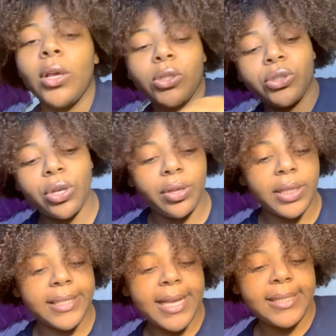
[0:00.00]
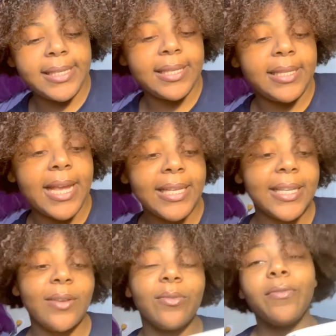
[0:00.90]
So let's get into the
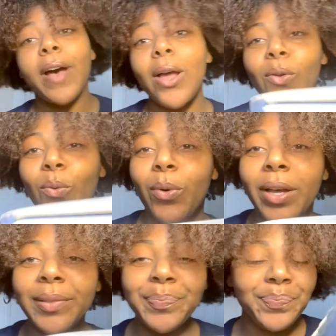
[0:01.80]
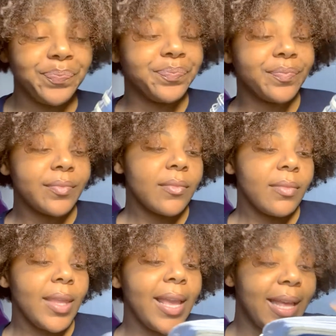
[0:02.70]
next and final one.
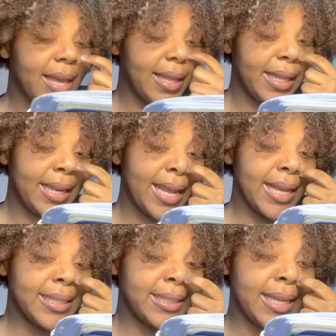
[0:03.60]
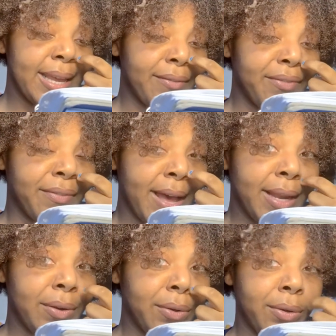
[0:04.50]
The next and
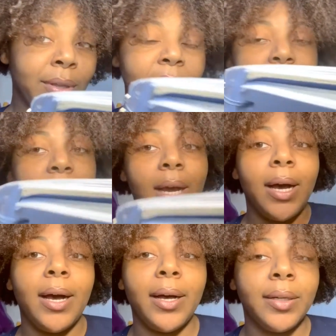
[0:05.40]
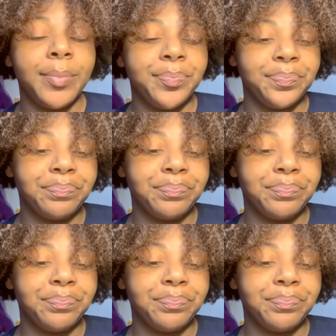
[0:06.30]
final sign.